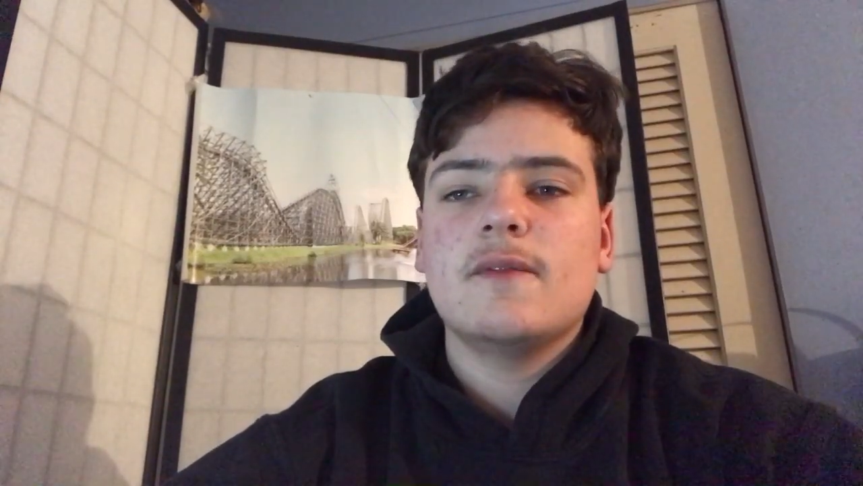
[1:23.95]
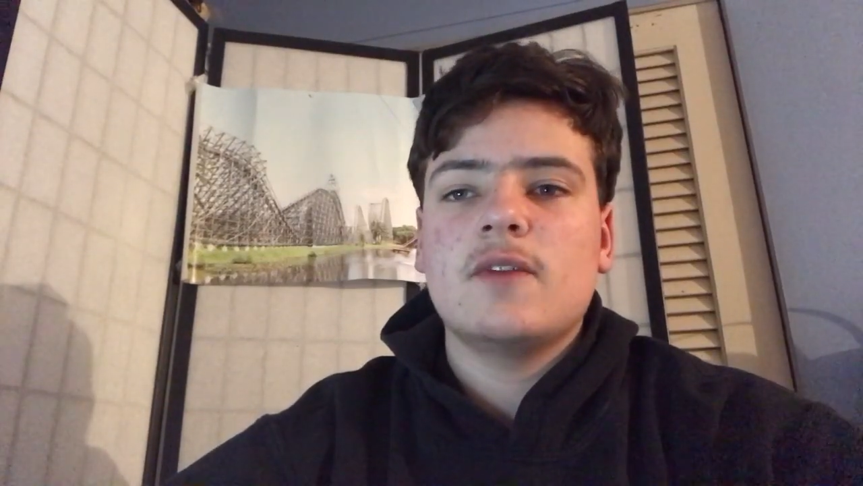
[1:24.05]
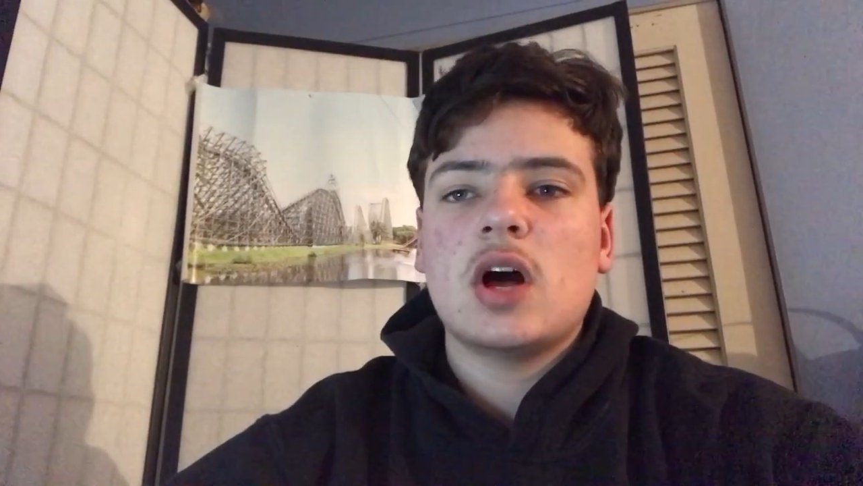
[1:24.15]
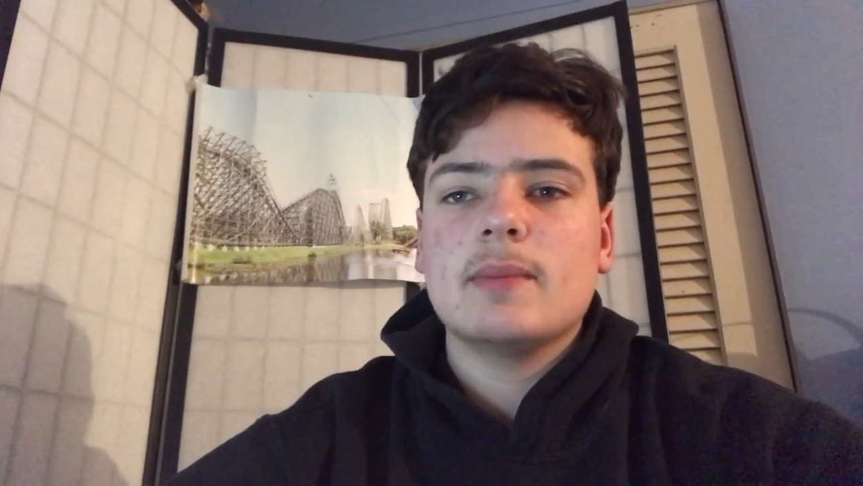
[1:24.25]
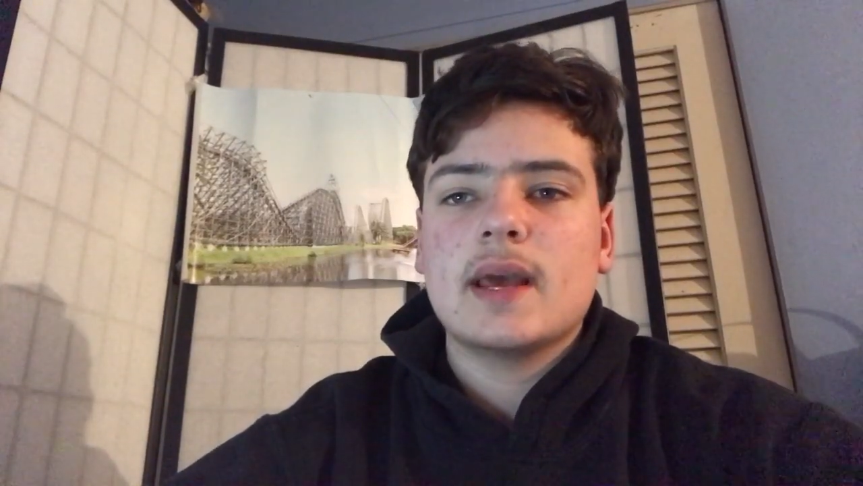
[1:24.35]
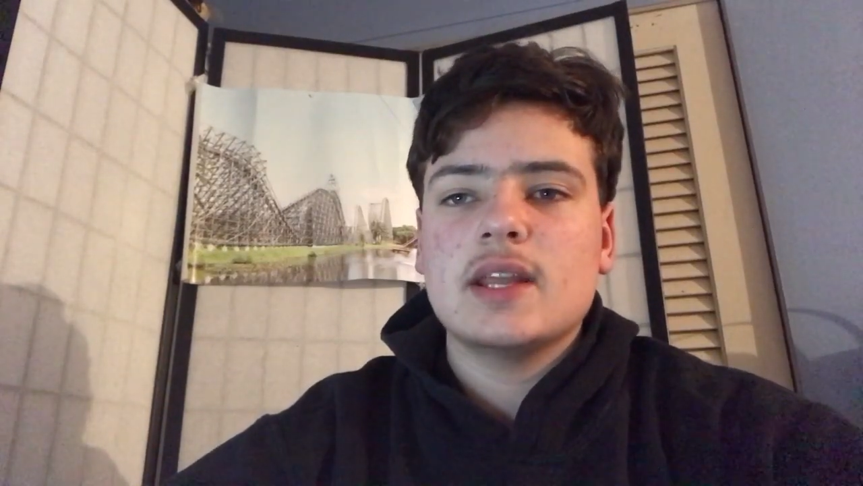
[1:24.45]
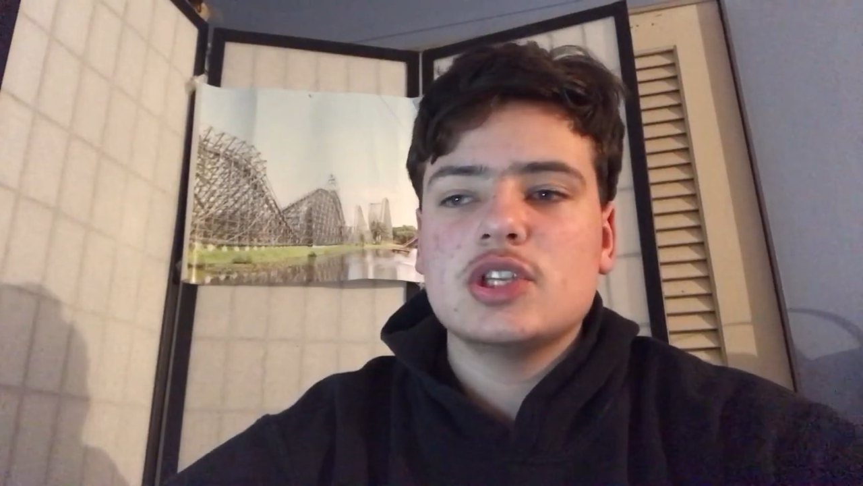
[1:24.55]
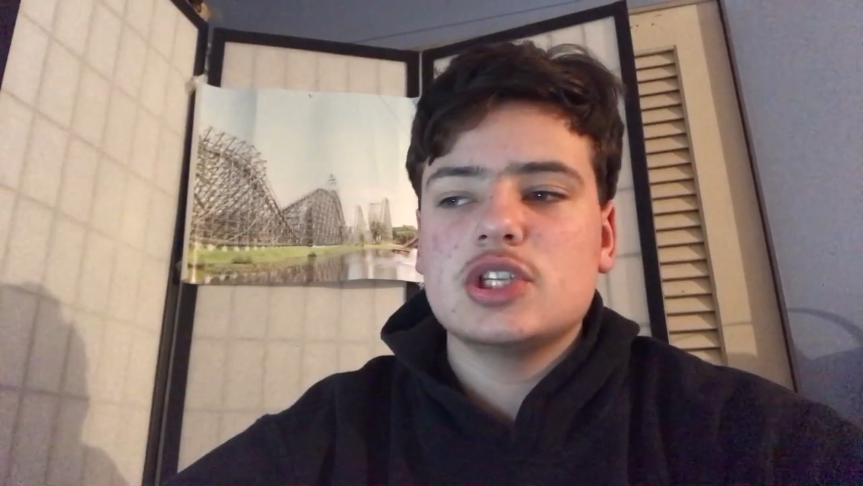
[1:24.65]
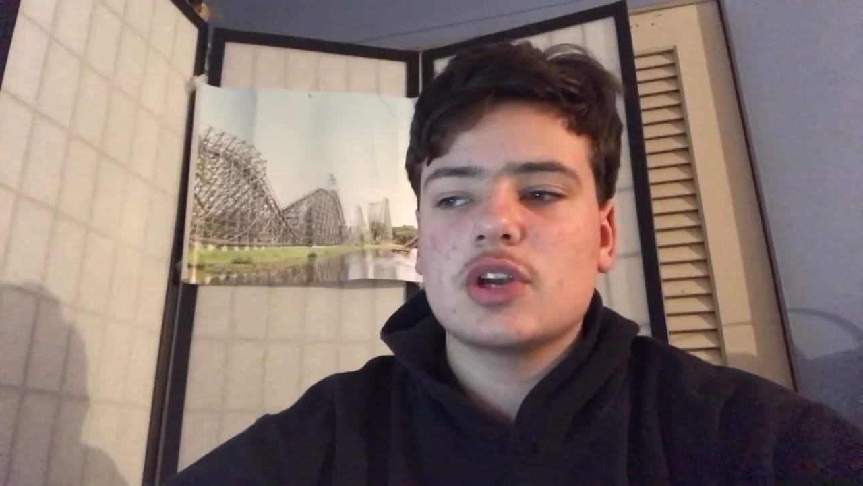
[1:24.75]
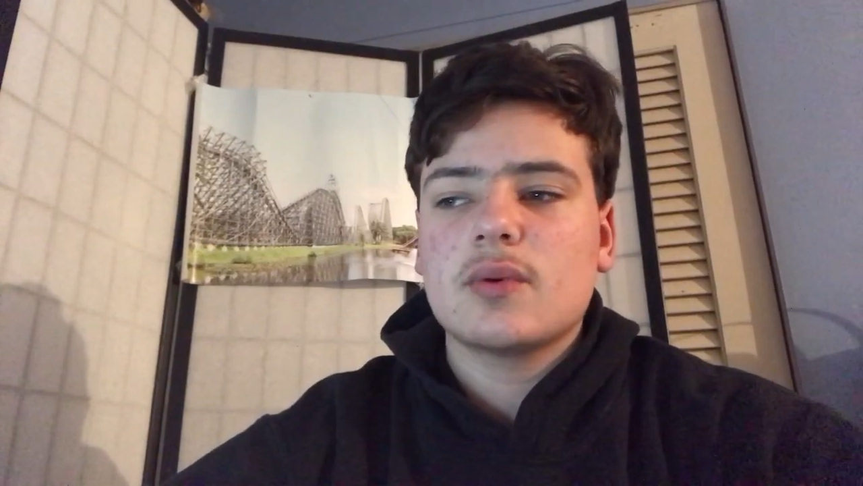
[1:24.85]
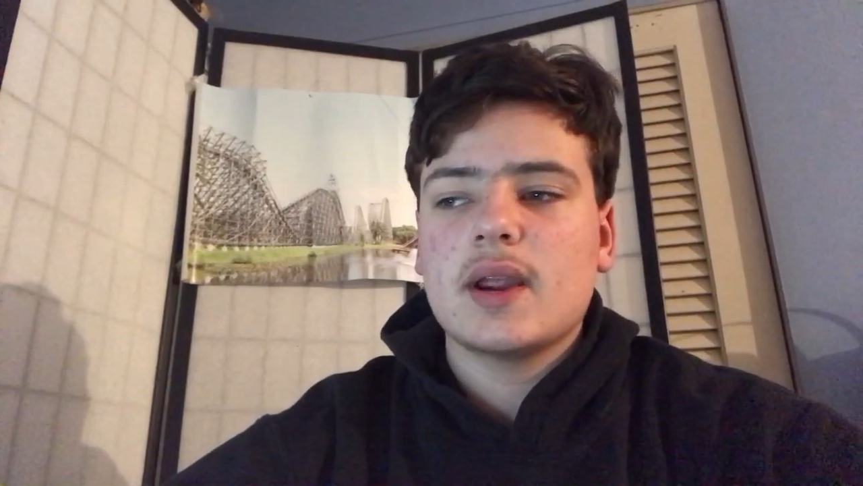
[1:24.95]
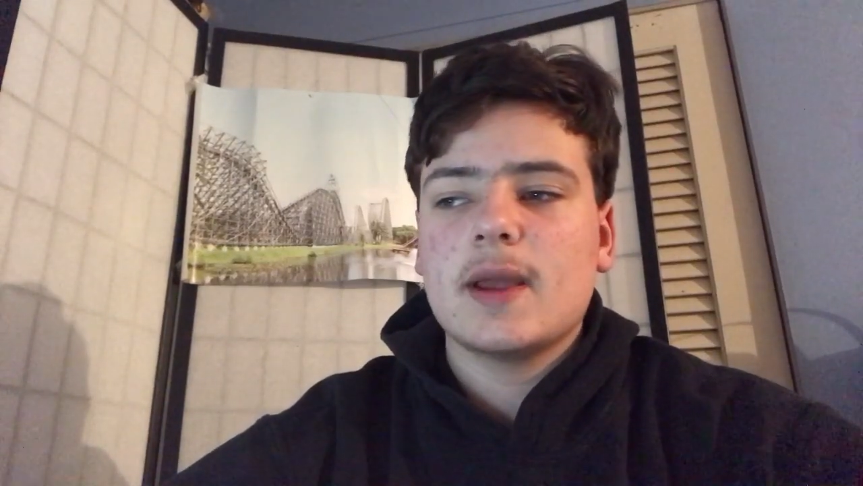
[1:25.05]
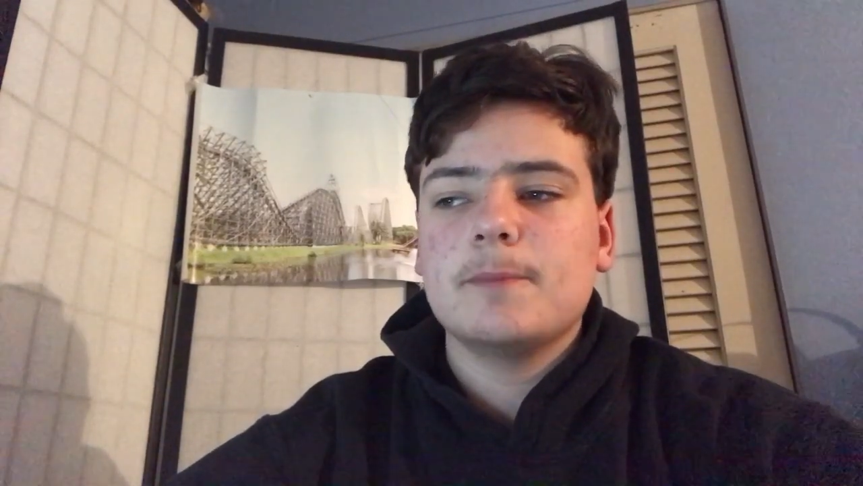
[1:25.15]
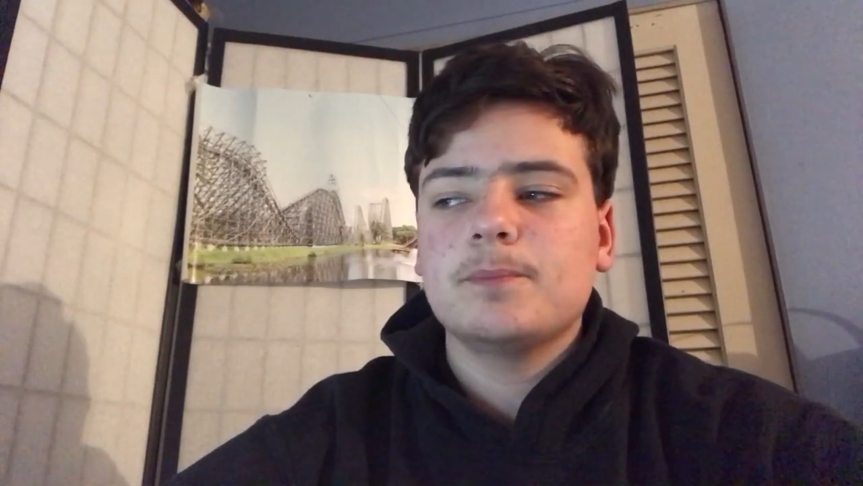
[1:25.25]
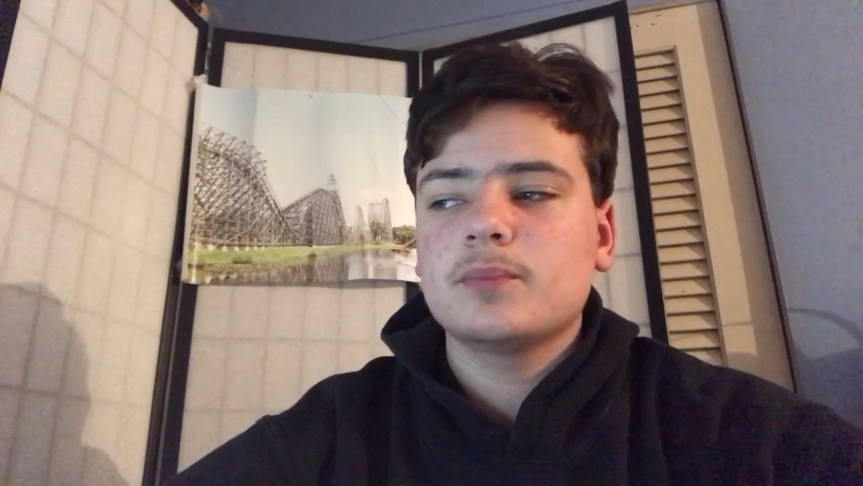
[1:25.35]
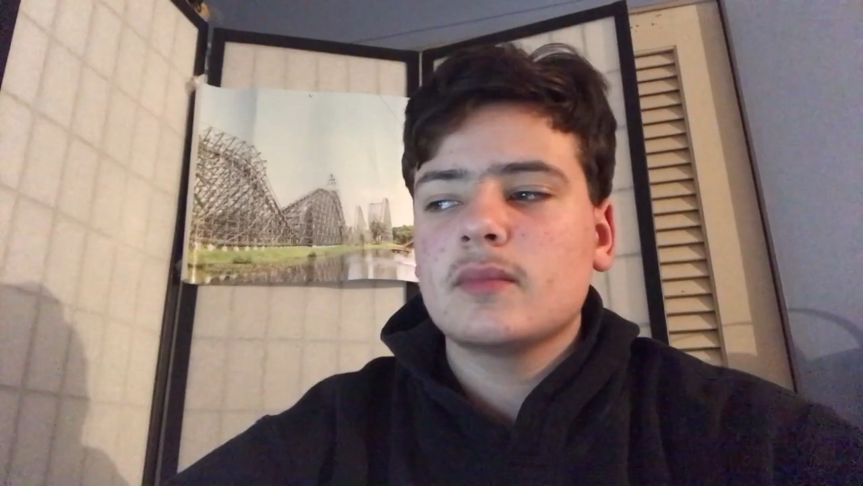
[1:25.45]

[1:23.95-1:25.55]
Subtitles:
to follow me on Instagram.